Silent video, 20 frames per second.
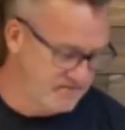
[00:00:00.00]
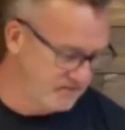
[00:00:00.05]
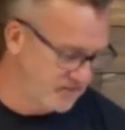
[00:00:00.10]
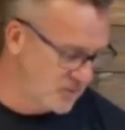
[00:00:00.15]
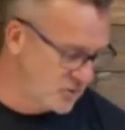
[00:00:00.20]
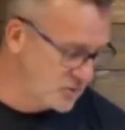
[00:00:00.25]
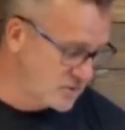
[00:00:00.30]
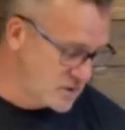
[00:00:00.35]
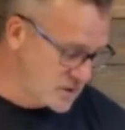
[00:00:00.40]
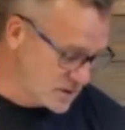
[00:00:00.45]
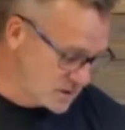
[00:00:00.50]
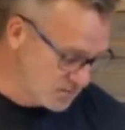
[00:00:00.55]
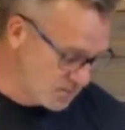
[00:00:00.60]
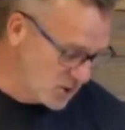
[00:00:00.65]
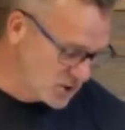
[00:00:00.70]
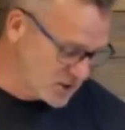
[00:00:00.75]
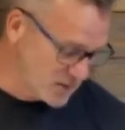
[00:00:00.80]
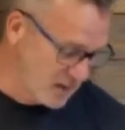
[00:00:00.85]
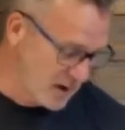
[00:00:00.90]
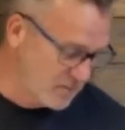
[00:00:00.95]
who
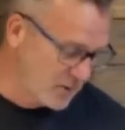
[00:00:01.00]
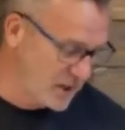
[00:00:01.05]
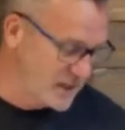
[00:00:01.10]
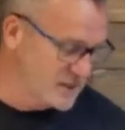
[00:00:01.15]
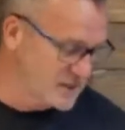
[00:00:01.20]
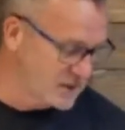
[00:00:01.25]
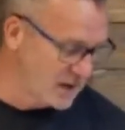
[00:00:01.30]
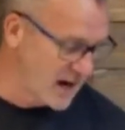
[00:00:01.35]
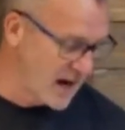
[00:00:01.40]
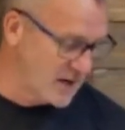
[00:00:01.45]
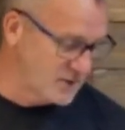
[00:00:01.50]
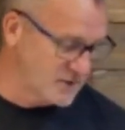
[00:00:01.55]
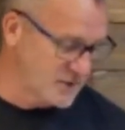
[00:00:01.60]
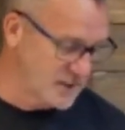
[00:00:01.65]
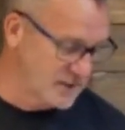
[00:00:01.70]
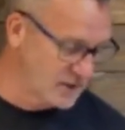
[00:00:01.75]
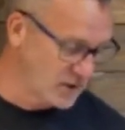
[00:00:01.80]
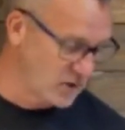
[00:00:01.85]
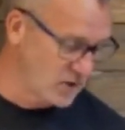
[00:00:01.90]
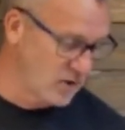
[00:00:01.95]
most of my buddies are housed at
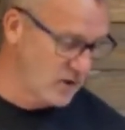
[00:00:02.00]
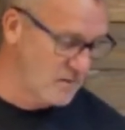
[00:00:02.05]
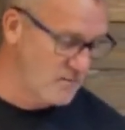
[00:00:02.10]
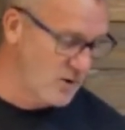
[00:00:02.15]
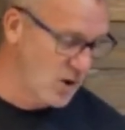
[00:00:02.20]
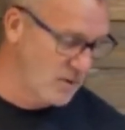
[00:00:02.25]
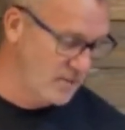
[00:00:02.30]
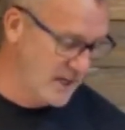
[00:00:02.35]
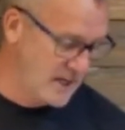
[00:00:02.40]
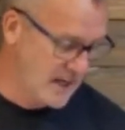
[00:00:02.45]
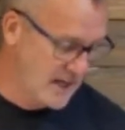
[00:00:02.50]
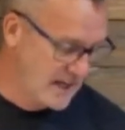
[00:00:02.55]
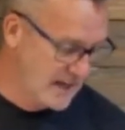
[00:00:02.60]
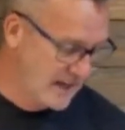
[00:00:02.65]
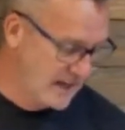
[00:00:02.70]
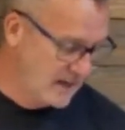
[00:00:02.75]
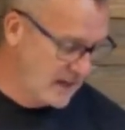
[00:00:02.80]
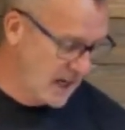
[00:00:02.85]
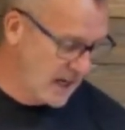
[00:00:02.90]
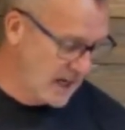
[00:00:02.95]
the current moment,
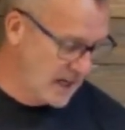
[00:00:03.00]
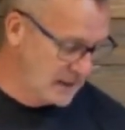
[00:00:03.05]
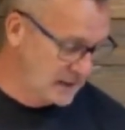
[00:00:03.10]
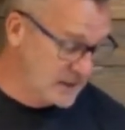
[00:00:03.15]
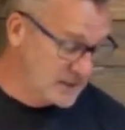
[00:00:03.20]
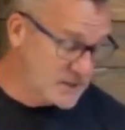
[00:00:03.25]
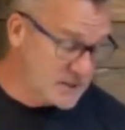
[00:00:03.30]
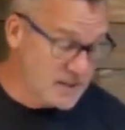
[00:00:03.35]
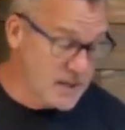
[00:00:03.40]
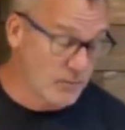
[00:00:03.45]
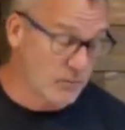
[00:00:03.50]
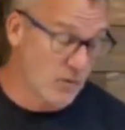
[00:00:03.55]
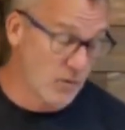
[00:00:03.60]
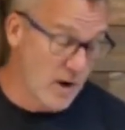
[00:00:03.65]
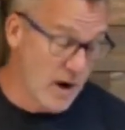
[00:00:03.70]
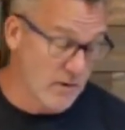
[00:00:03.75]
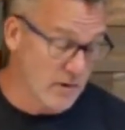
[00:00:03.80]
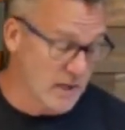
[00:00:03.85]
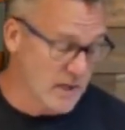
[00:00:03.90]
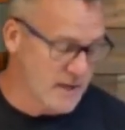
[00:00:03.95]
at least
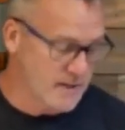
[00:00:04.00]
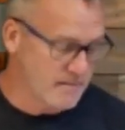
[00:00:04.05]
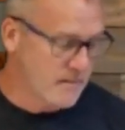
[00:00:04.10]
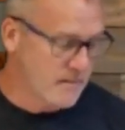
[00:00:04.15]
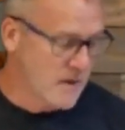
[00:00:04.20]
temporarily,